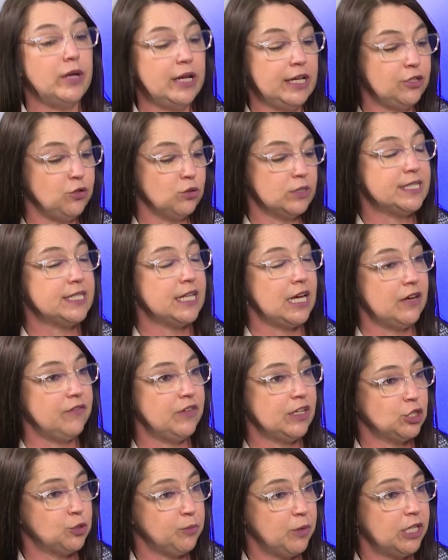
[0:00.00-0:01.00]
in your
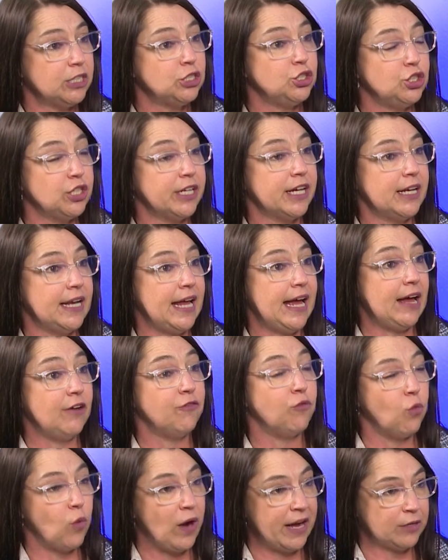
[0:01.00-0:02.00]
savings pot, you can
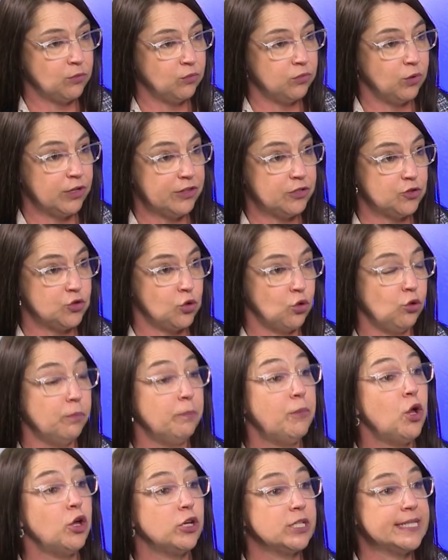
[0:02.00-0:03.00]
have one withdrawal
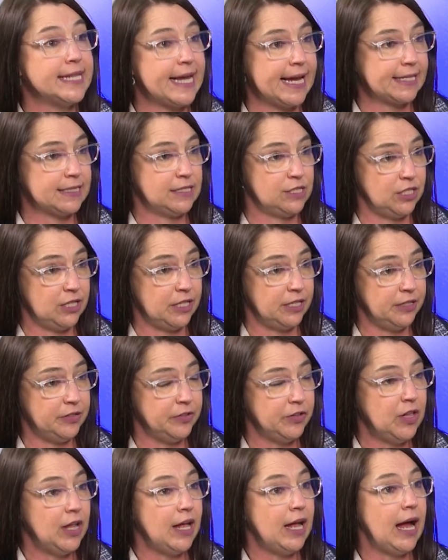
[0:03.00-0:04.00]
per tax year.
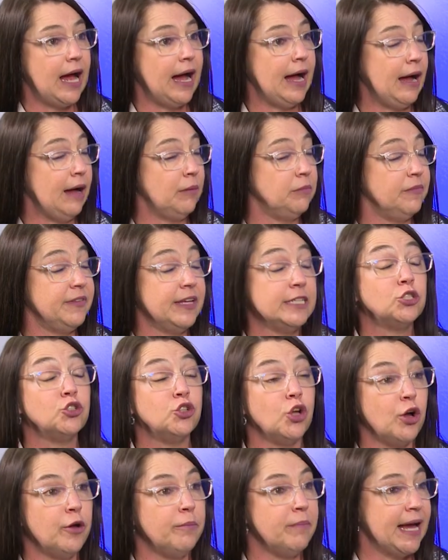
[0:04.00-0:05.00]
There's
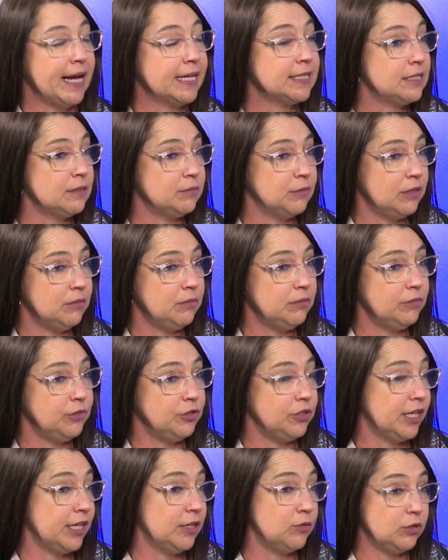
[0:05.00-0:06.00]
no maximum.
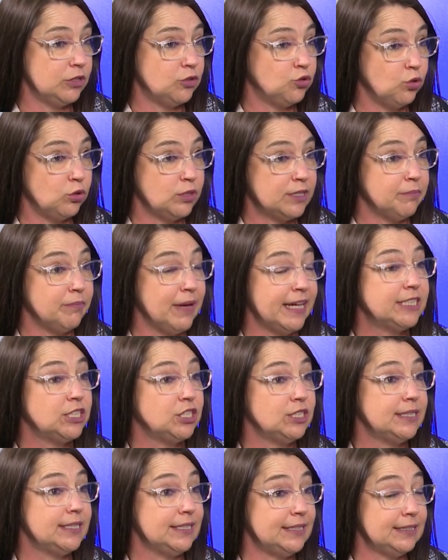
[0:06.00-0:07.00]
You can withdraw as much
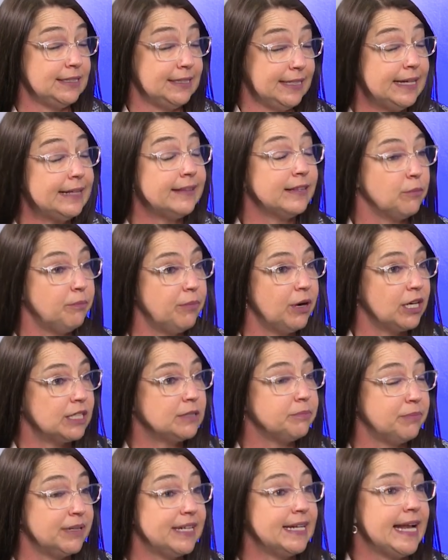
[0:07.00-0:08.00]
as is in the
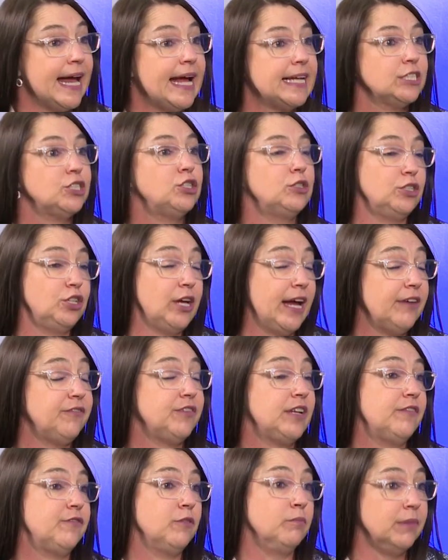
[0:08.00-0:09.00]
pot, but it has to. You have
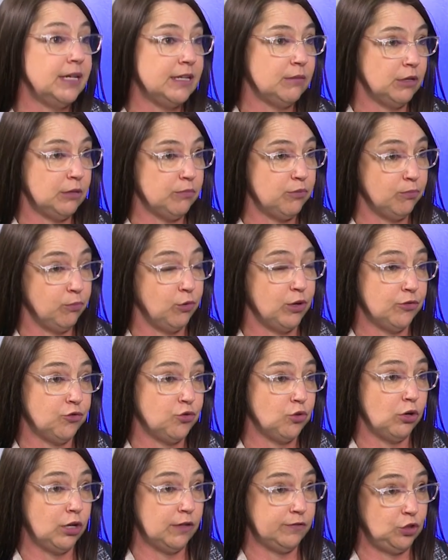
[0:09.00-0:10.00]
to have a minimum
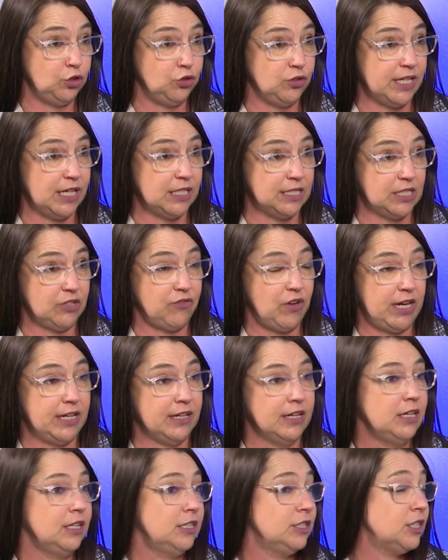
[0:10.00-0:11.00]
withdrawal of 2,000 Rand.
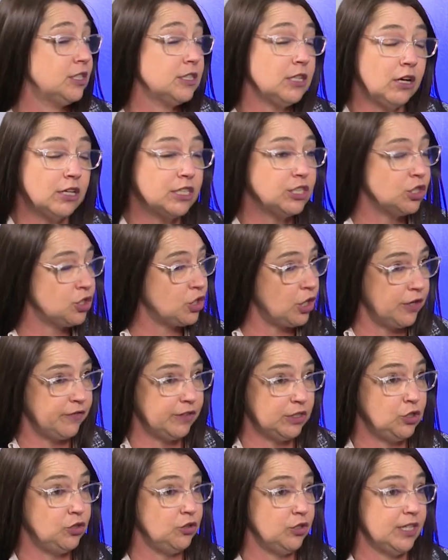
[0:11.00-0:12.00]
So as long as it's over
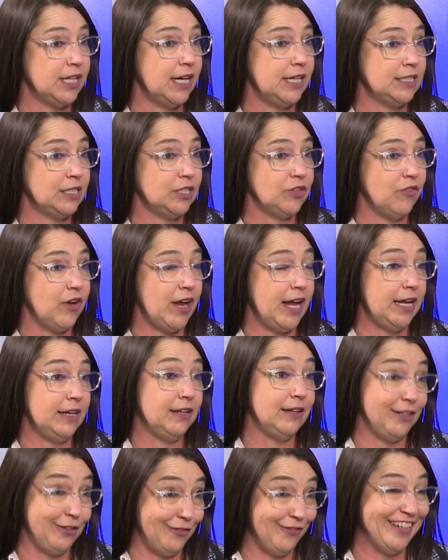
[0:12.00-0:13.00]
2,000 Rand
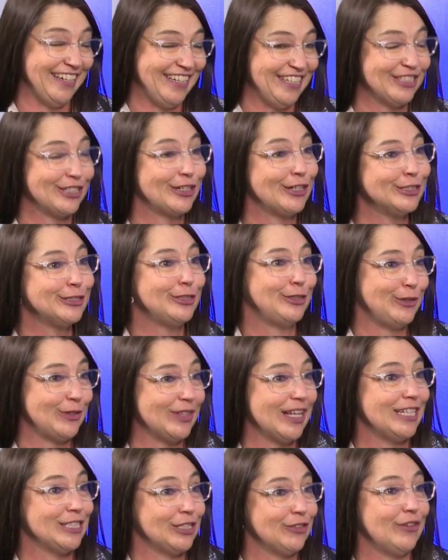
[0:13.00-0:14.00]
and you've at least got
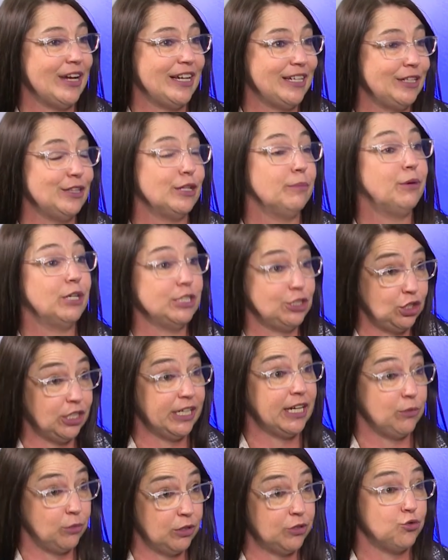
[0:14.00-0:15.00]
2,000 Rand in the pot, you
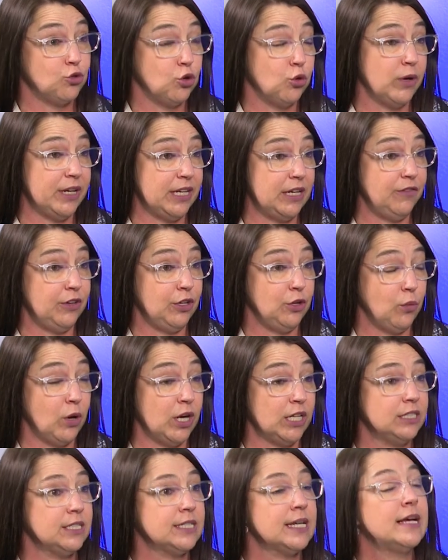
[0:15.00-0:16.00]
can withdraw whatever you
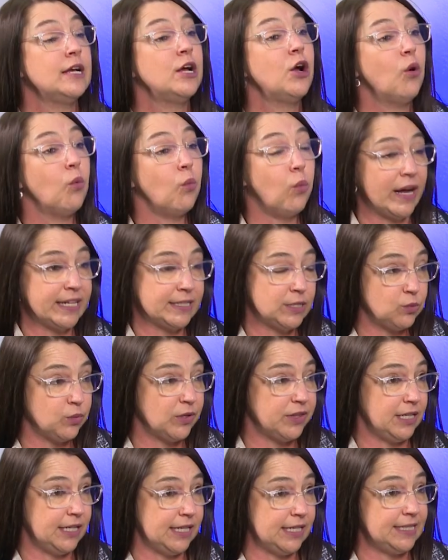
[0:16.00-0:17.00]
want once
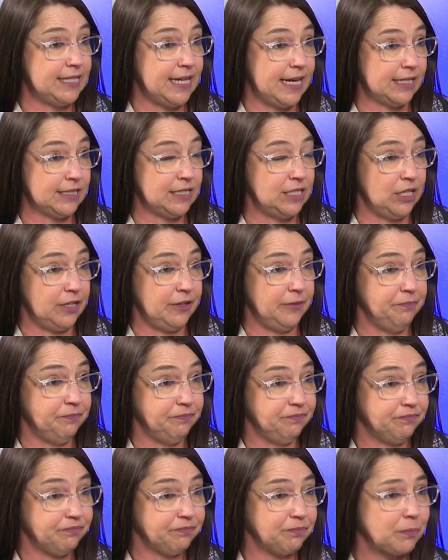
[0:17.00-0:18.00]
within a tax year.
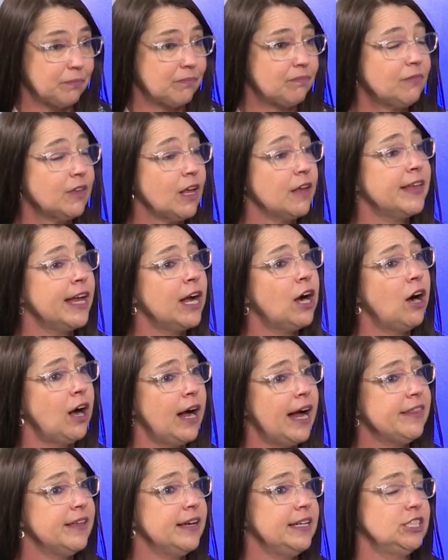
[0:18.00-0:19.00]
There are
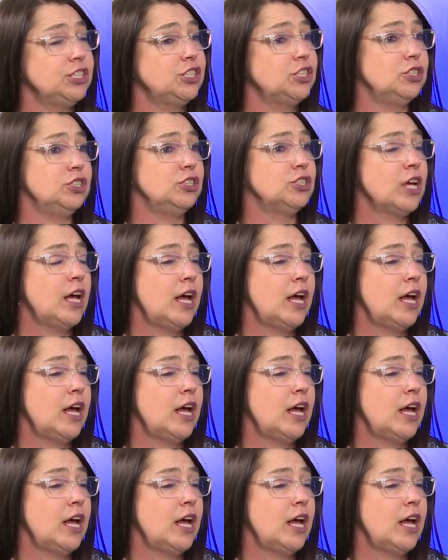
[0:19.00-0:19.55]
other issues,